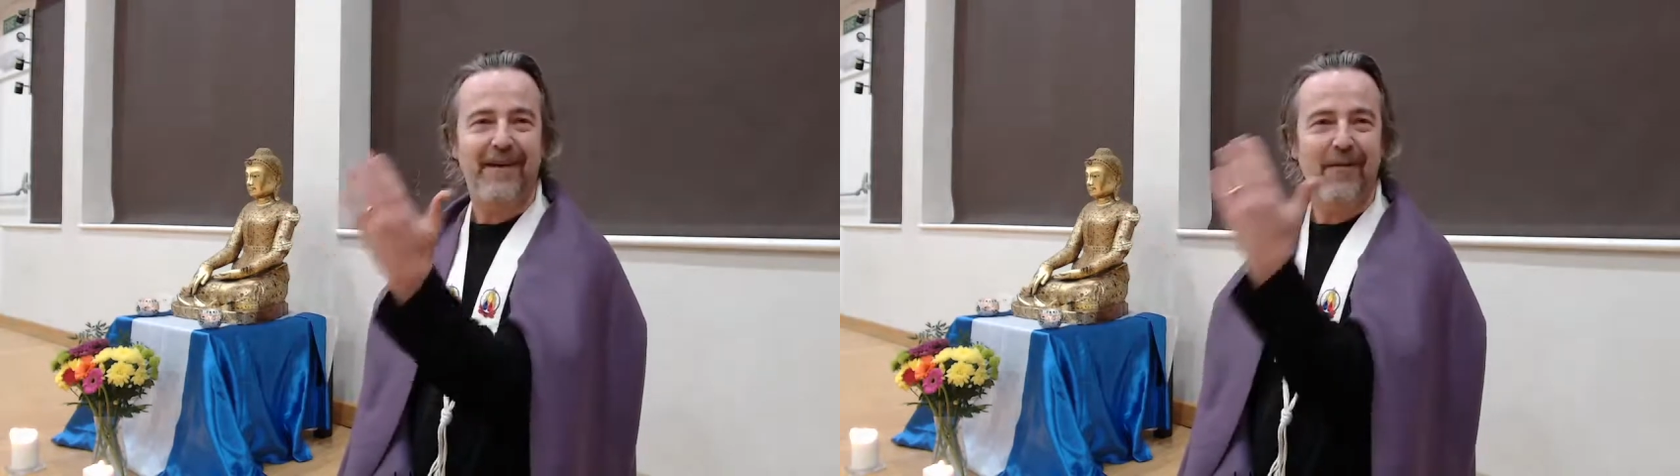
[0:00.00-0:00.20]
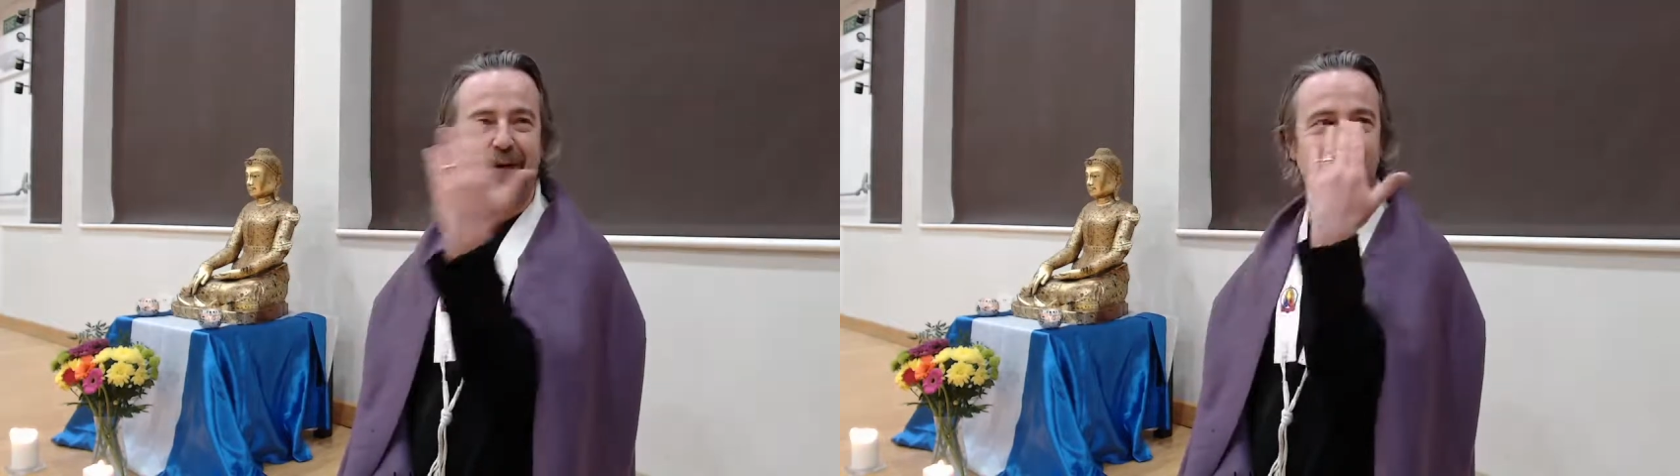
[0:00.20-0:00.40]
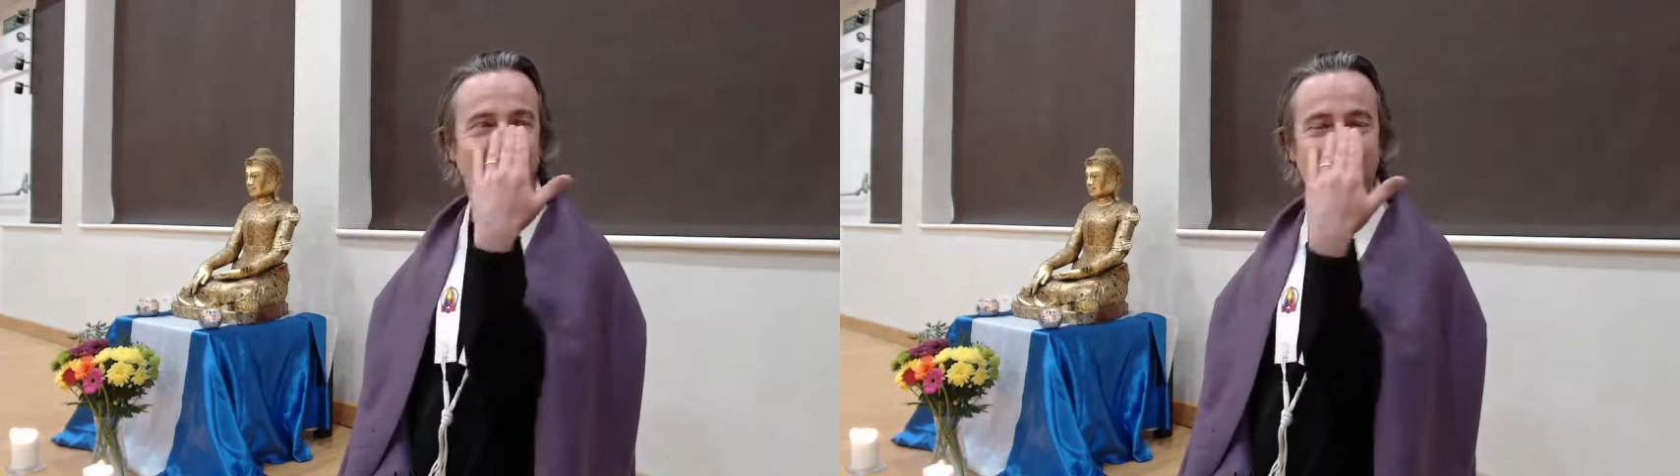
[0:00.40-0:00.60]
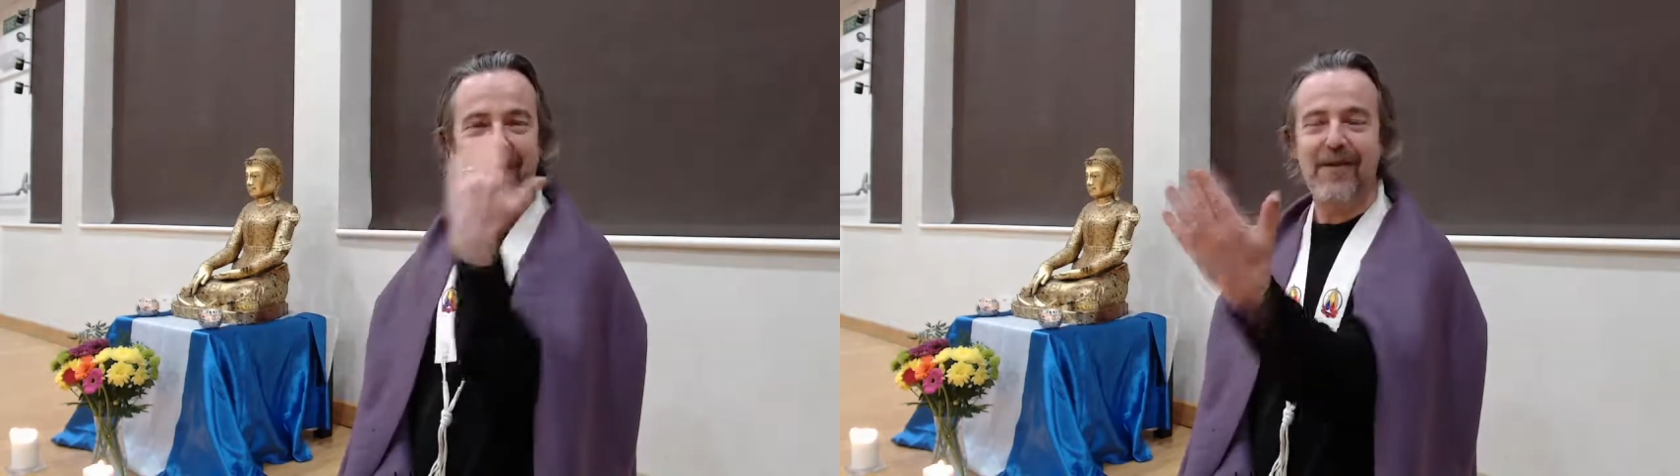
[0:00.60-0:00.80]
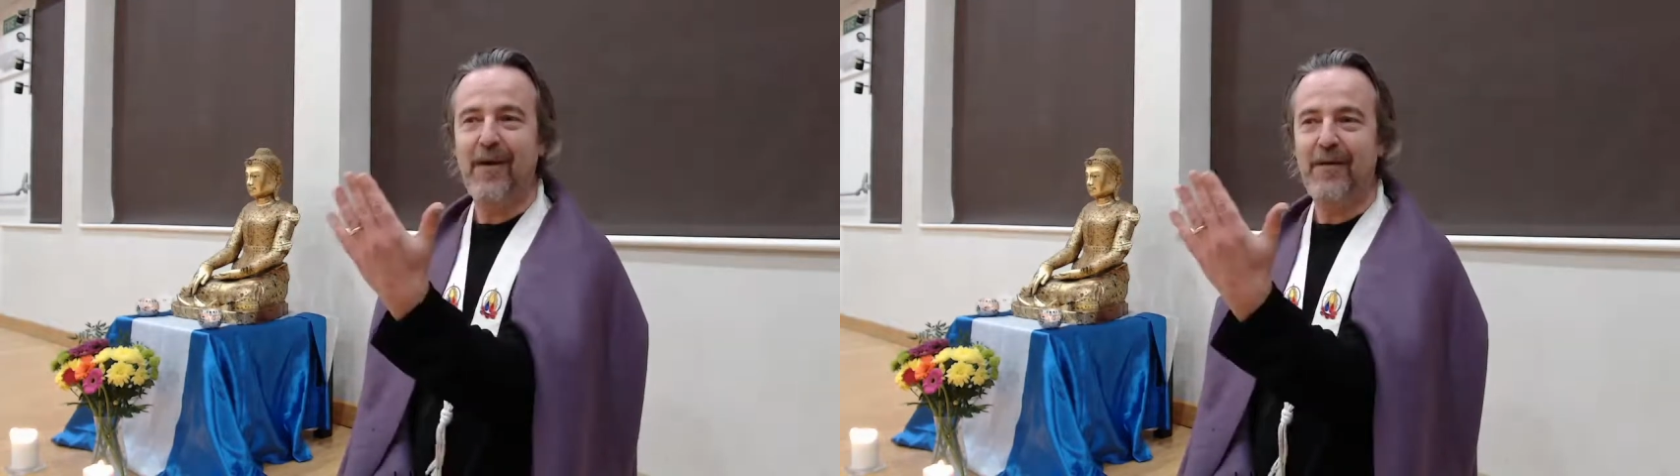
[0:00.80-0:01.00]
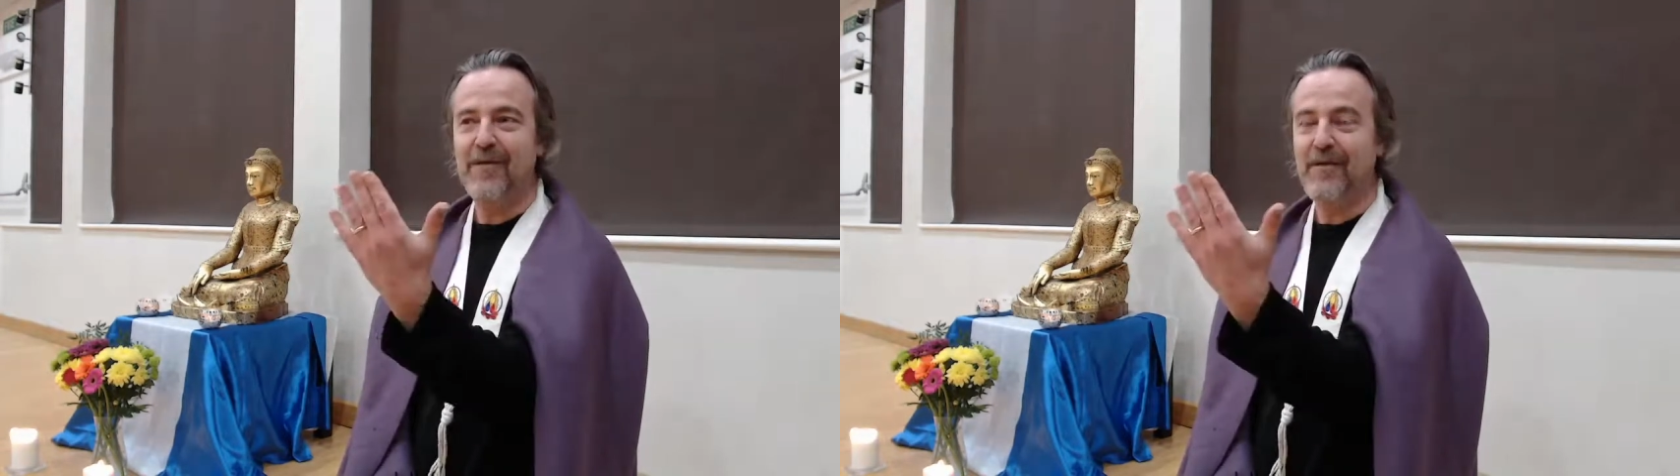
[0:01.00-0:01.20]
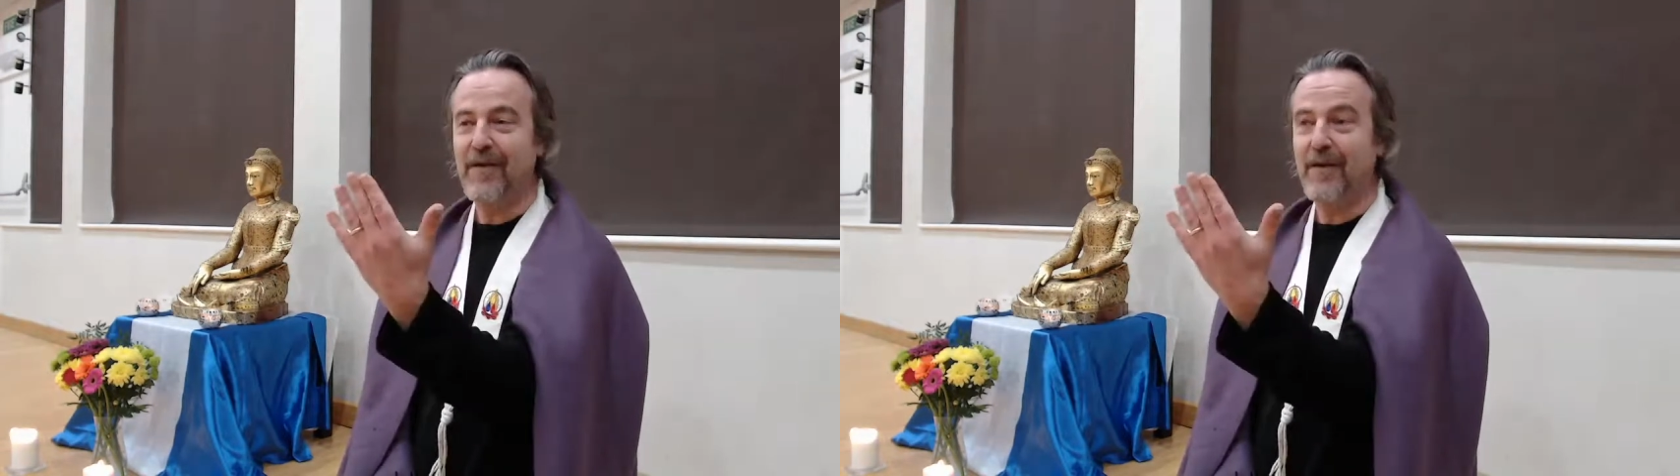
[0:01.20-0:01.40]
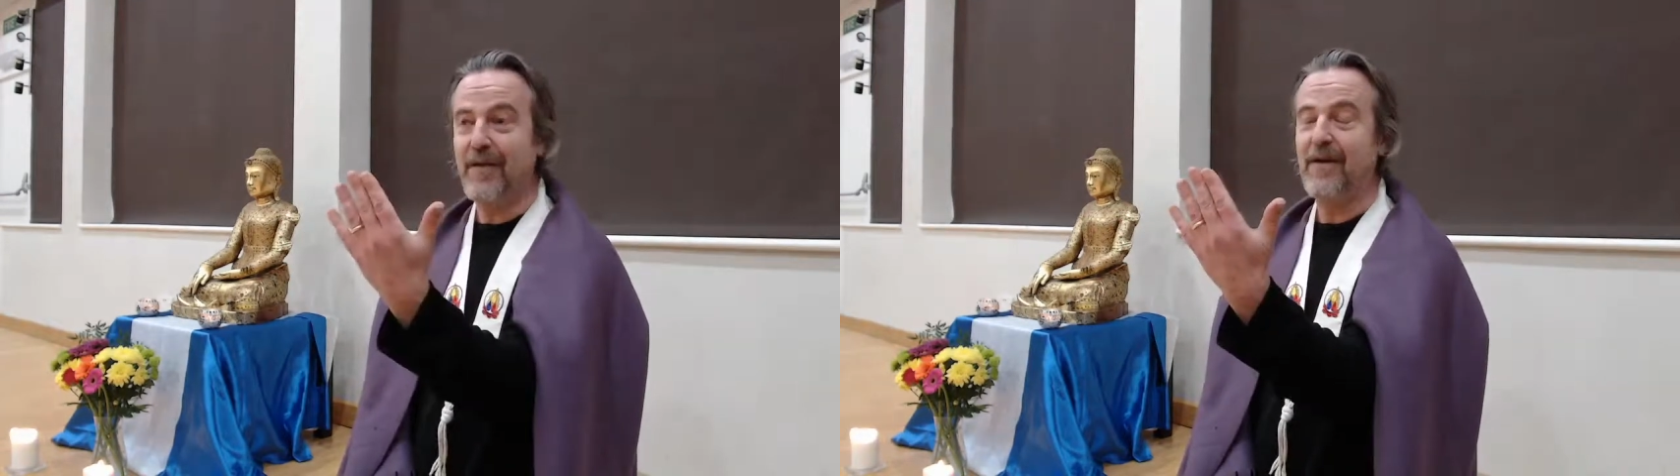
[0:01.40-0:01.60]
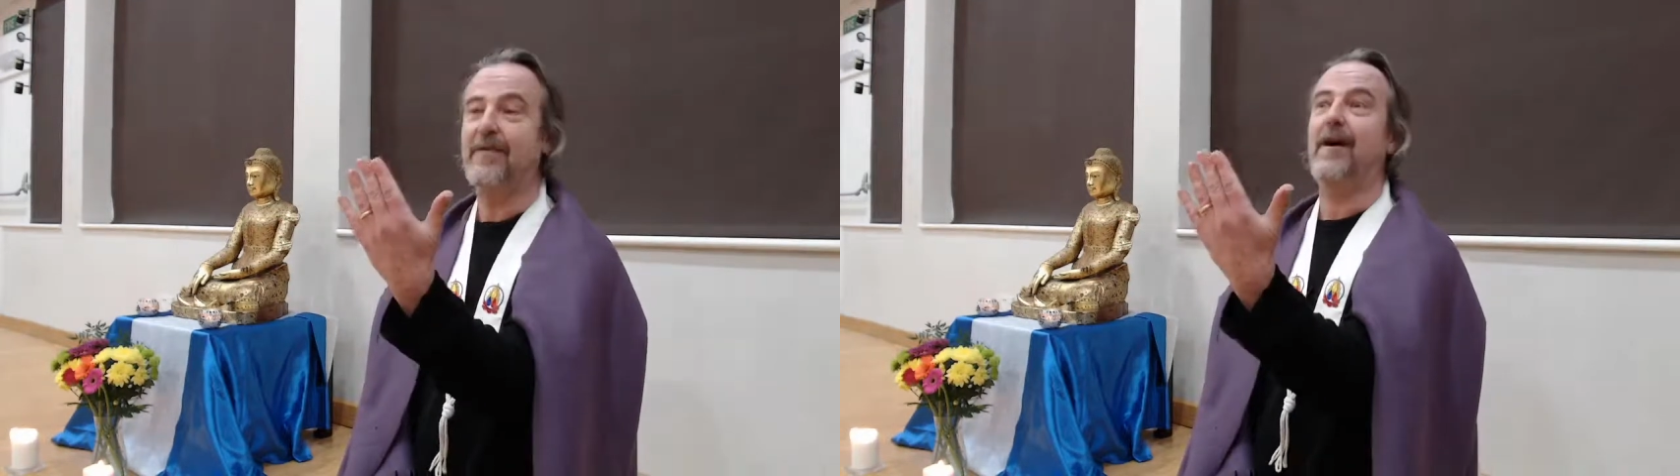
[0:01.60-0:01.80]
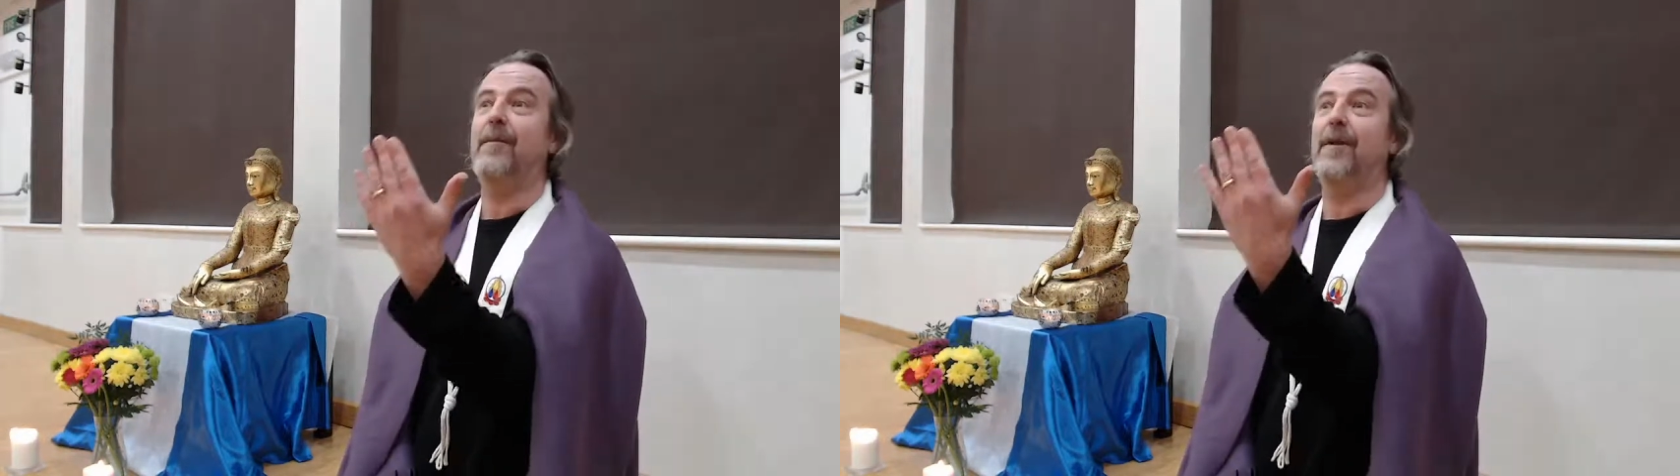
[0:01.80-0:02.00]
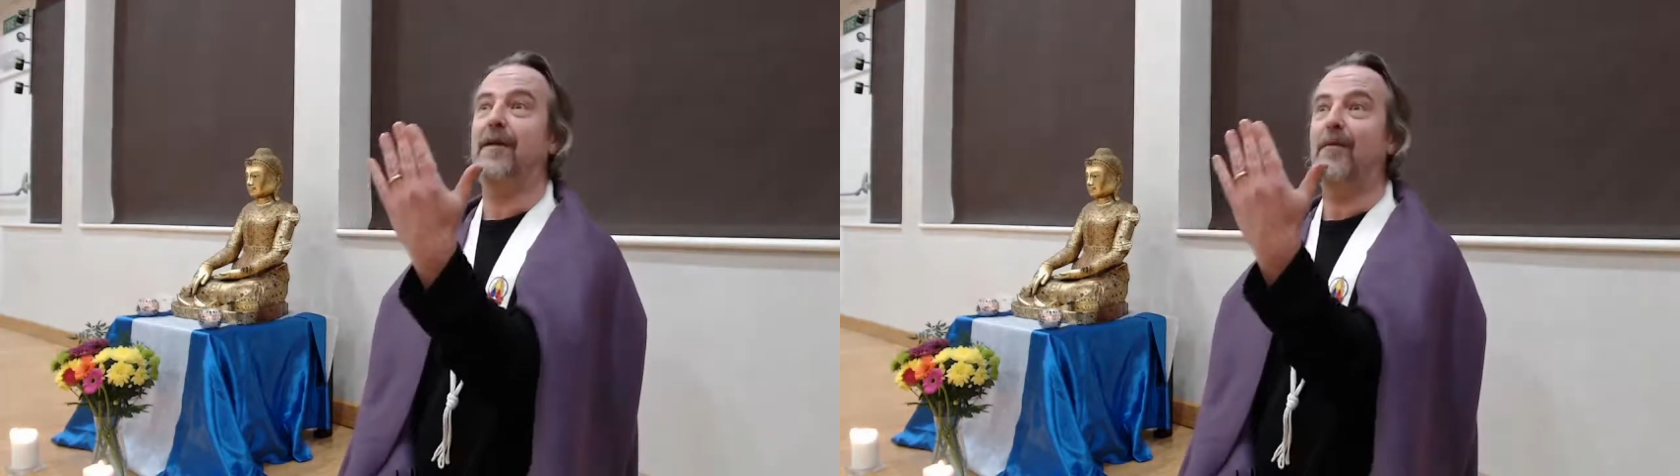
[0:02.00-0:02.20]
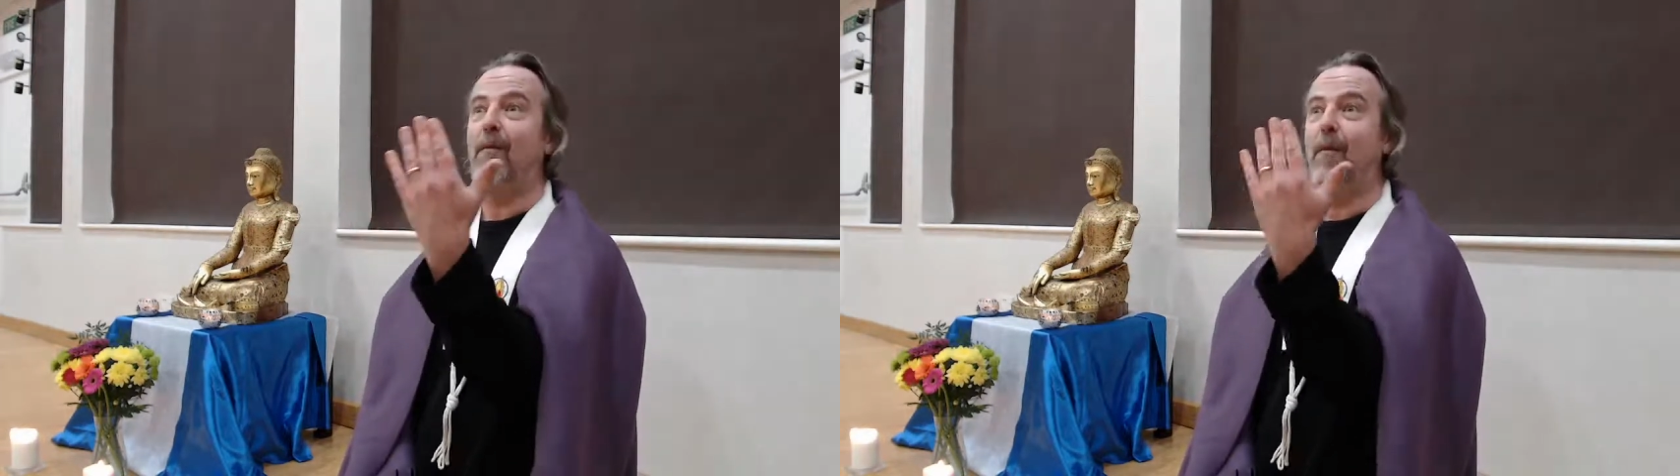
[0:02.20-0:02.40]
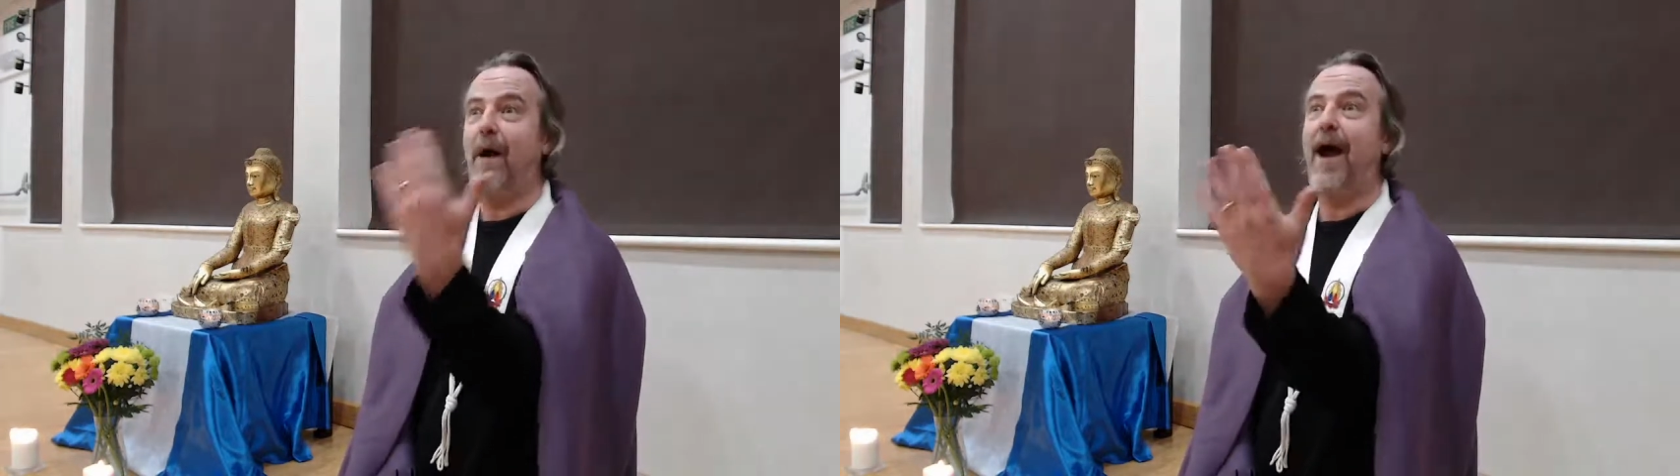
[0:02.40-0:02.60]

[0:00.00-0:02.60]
where you see the ocean for the first time and it's wow,